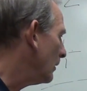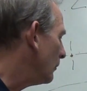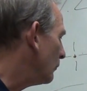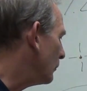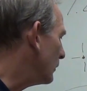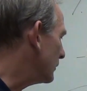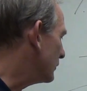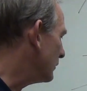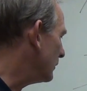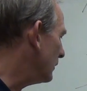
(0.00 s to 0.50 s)

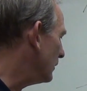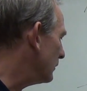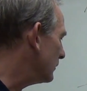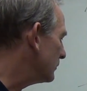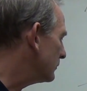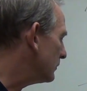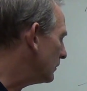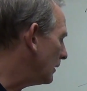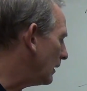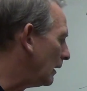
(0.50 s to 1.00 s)
which
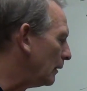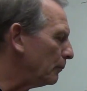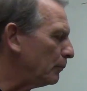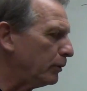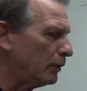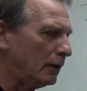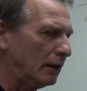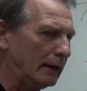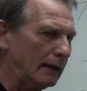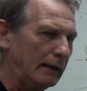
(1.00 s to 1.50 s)
is a
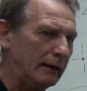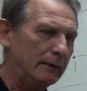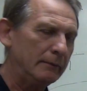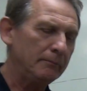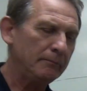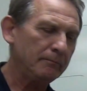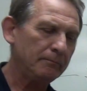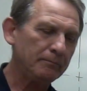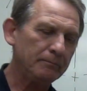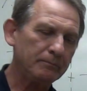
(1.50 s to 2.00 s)
plane.